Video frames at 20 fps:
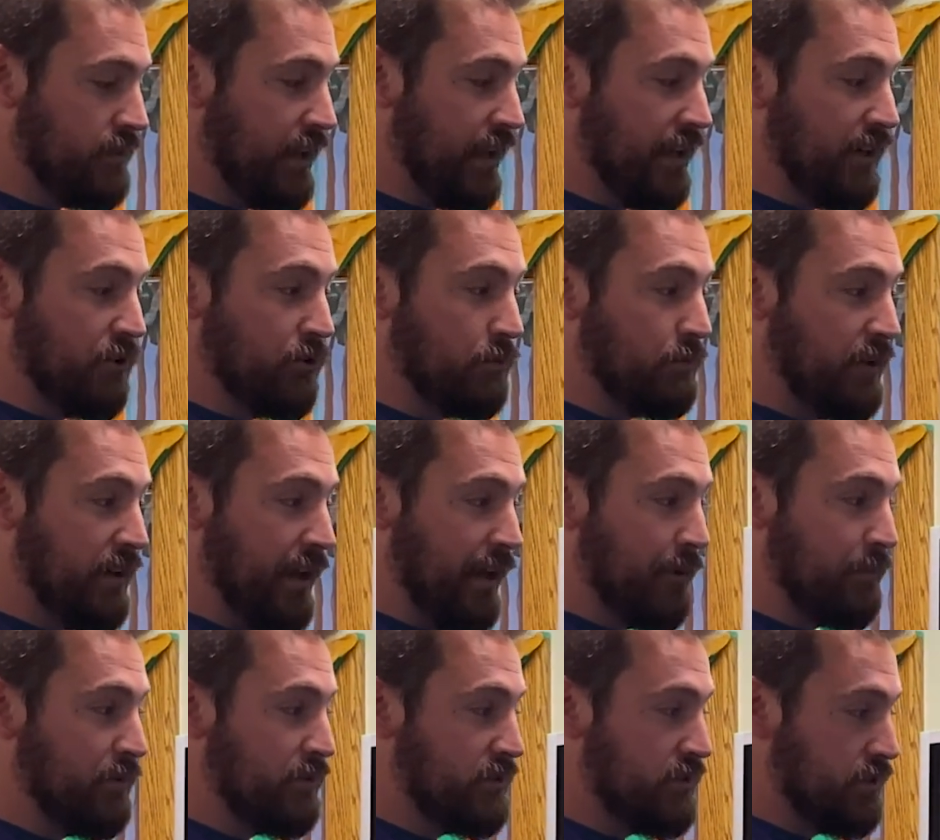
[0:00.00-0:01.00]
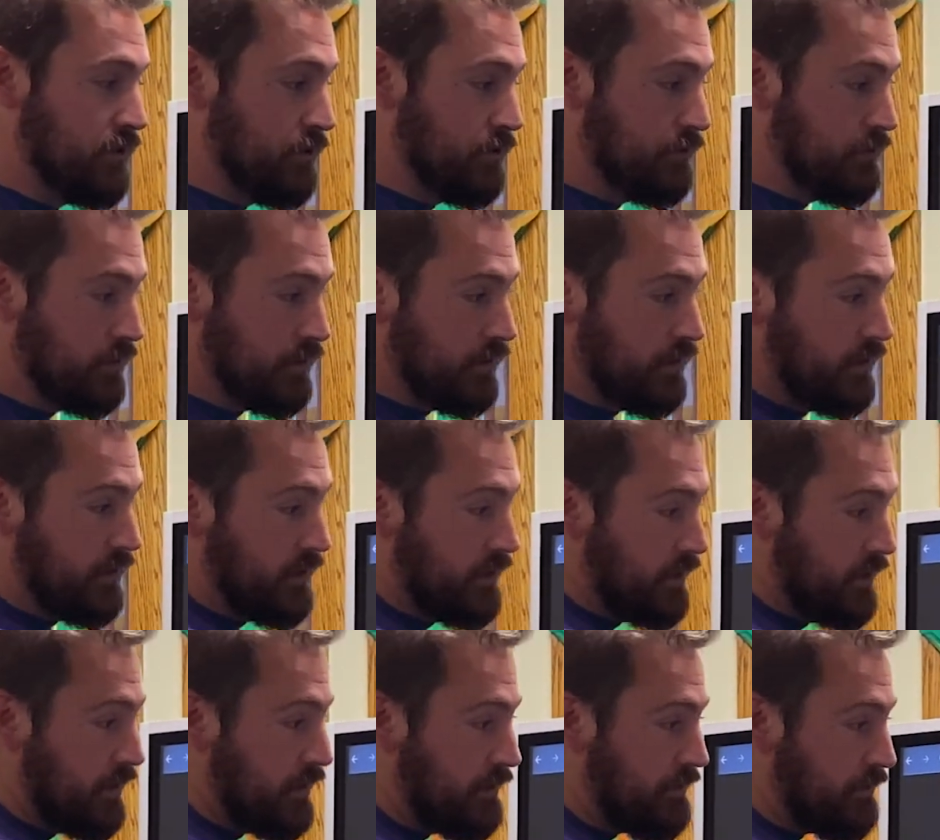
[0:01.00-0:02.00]
and you'll be able to
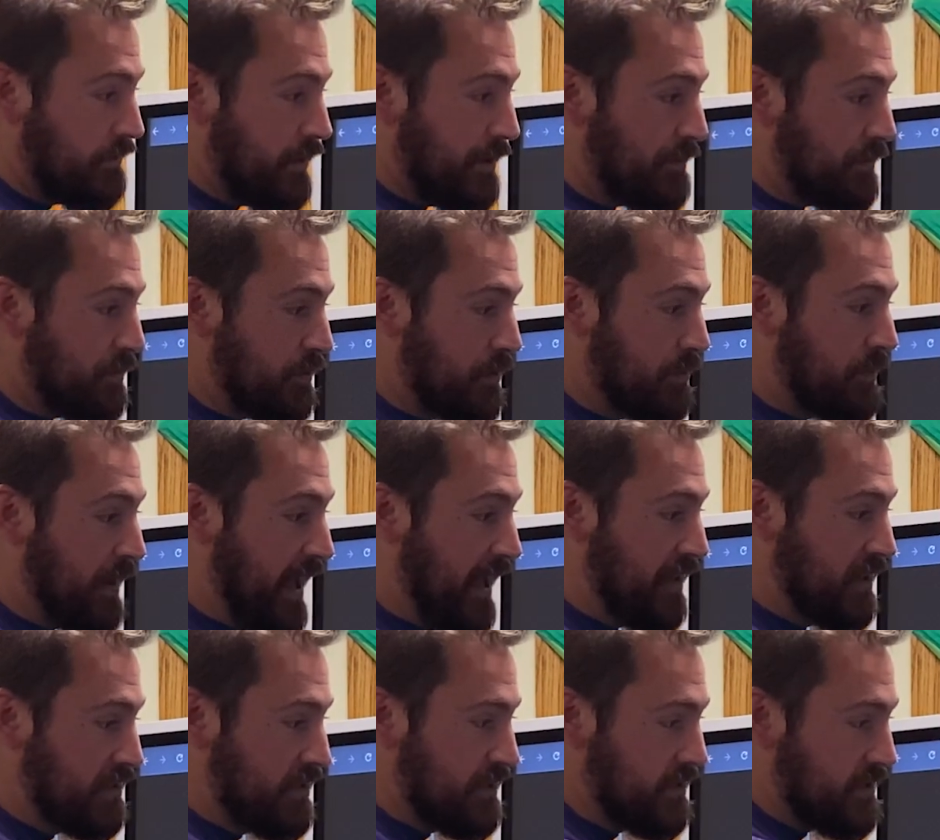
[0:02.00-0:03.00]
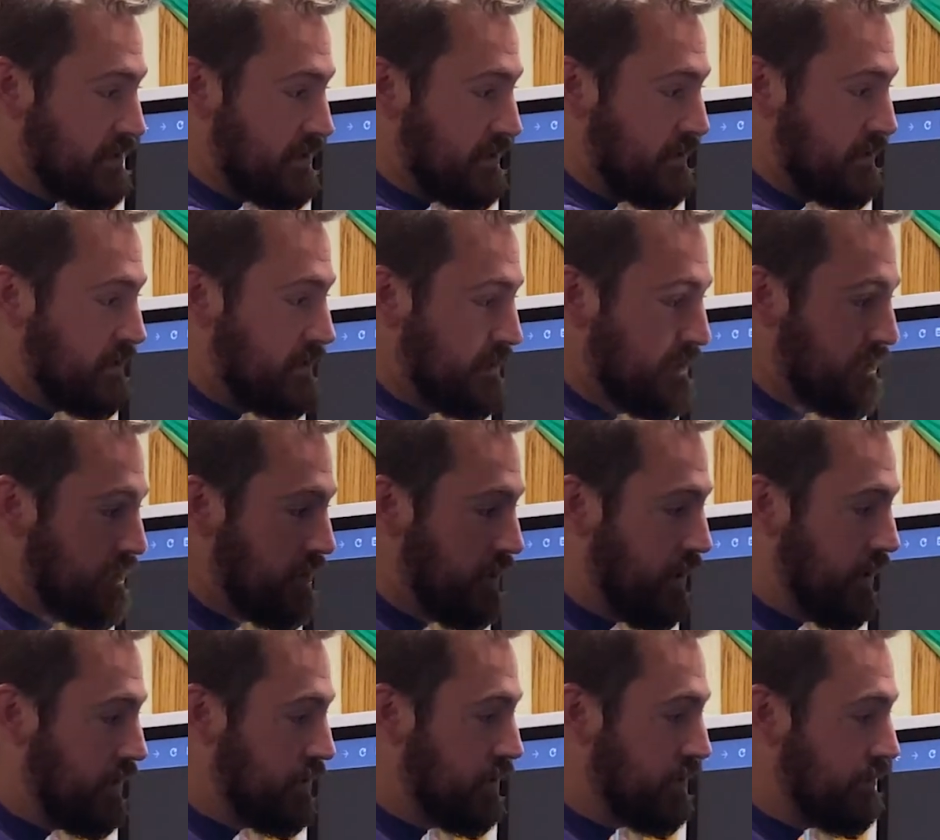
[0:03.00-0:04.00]
flip through the pages
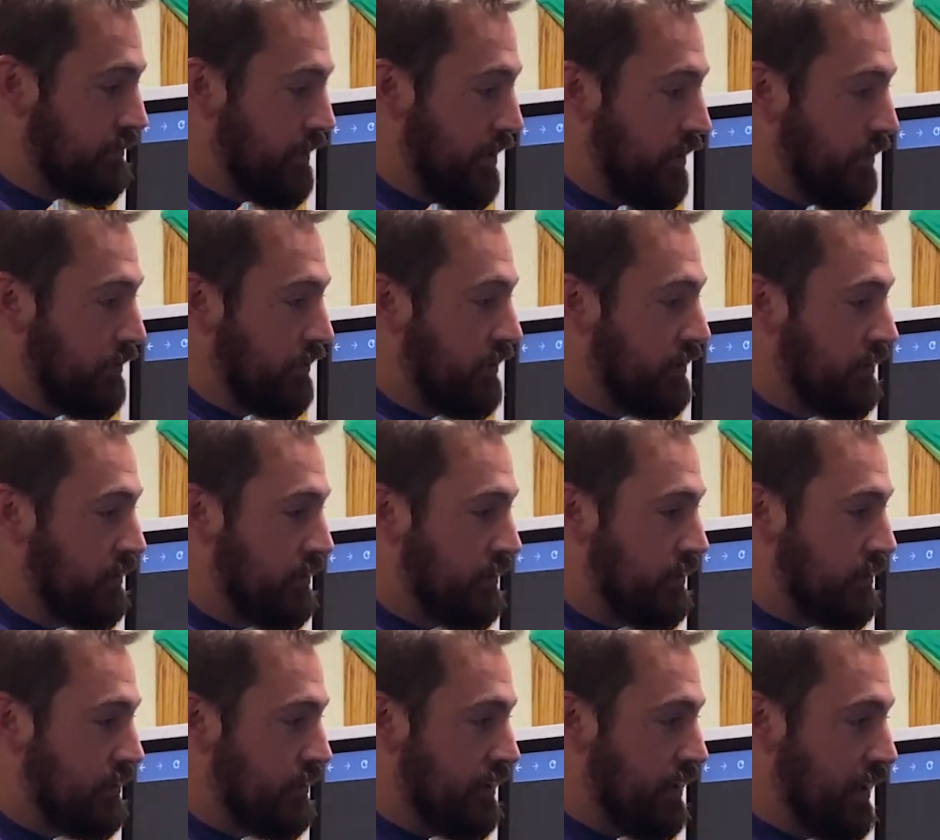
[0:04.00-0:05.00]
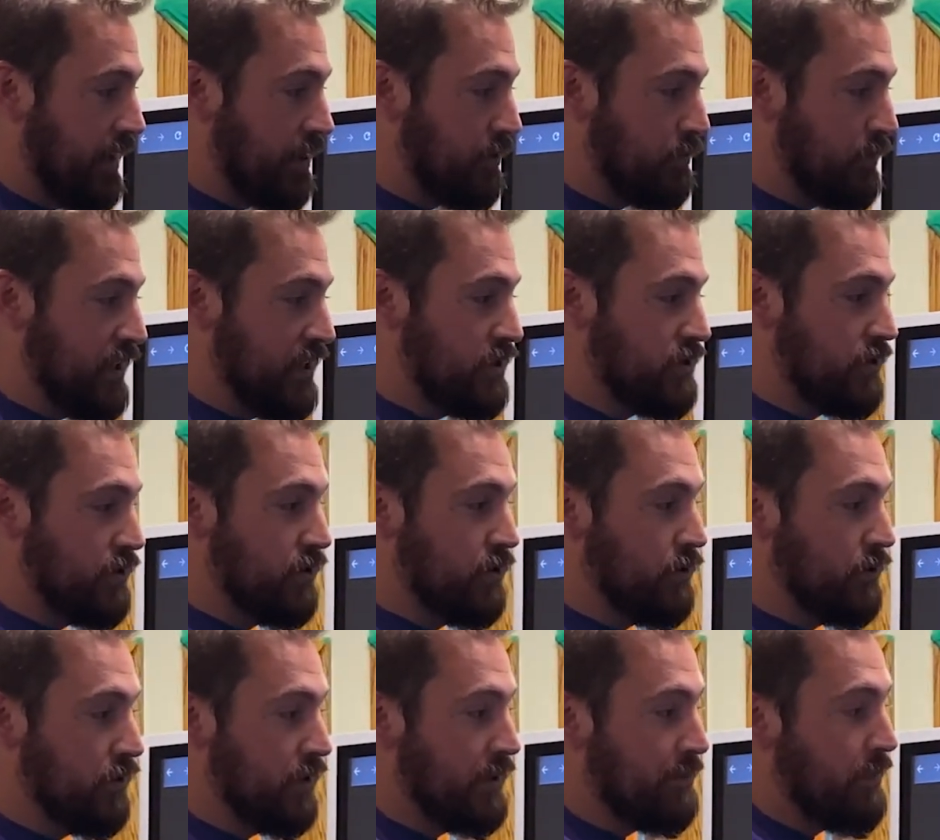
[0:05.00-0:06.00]
on your phone and read your
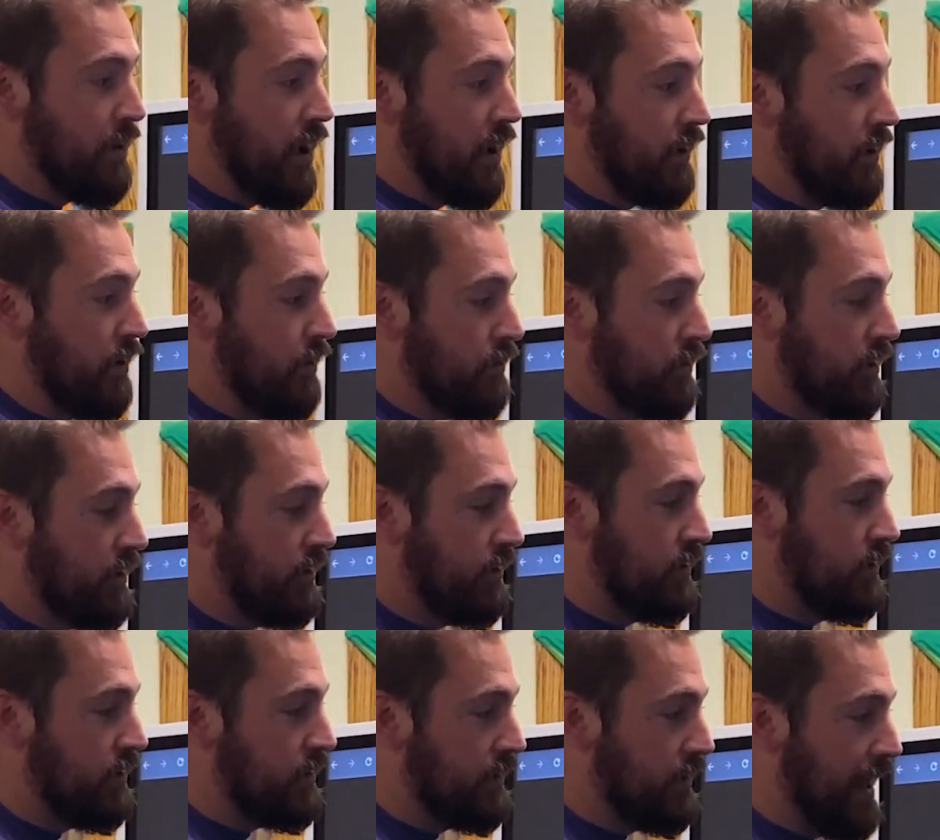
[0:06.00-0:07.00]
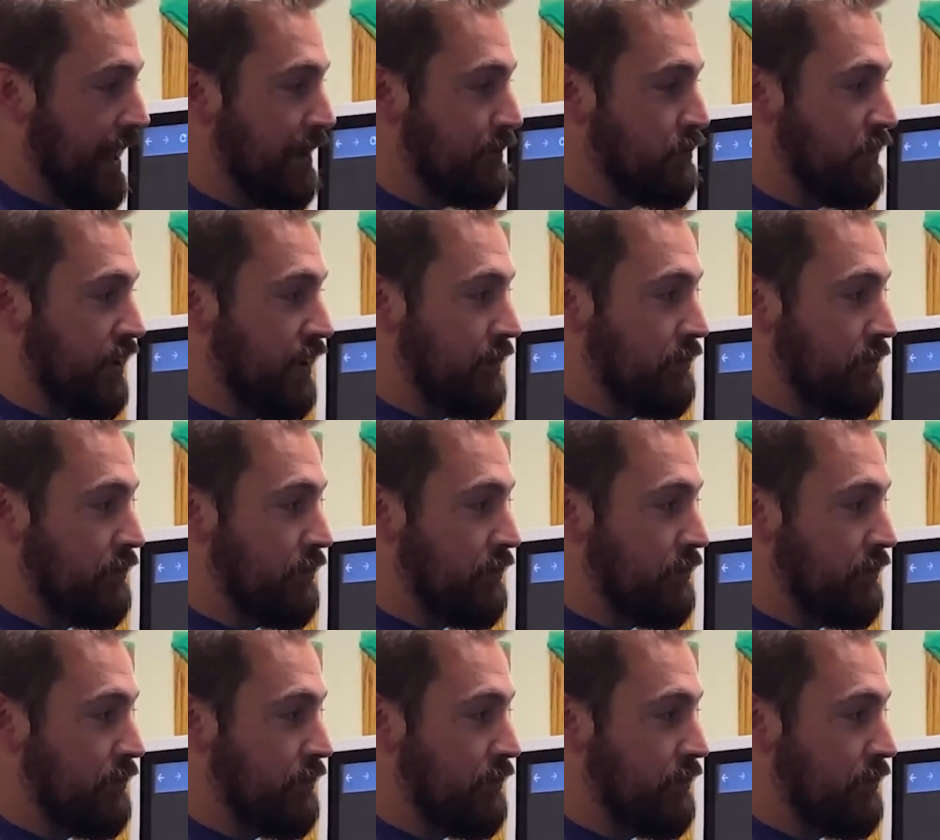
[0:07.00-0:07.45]
newly borrowed library